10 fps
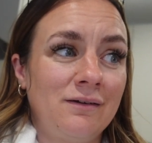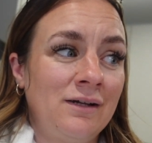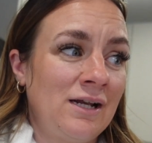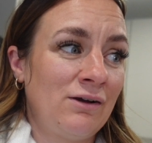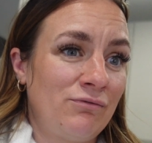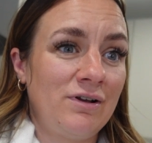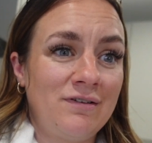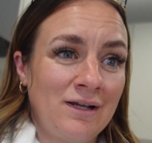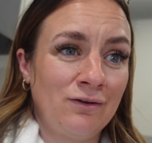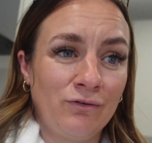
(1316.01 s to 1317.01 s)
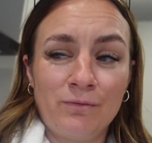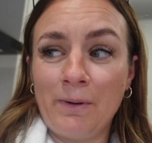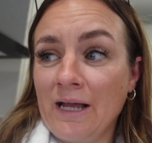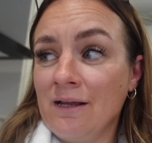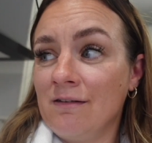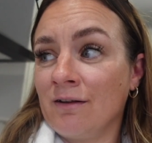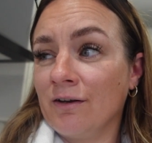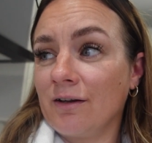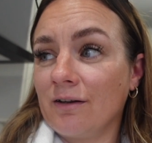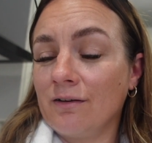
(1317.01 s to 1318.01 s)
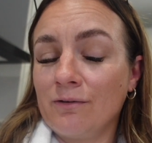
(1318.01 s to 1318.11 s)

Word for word: in every single space like